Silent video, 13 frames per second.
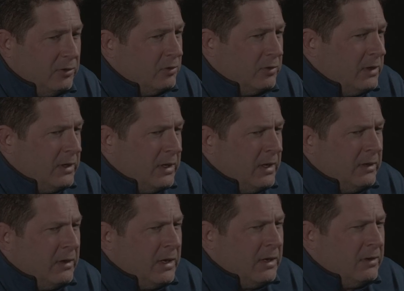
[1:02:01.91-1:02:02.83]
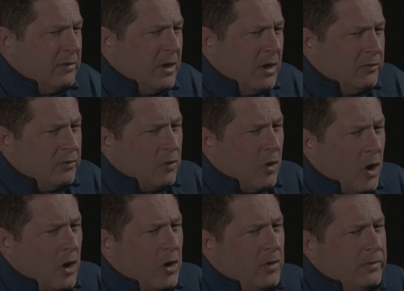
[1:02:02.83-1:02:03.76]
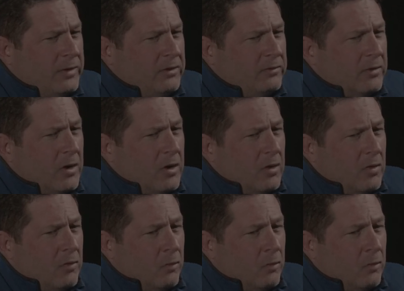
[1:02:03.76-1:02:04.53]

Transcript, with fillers: You know, and and so all these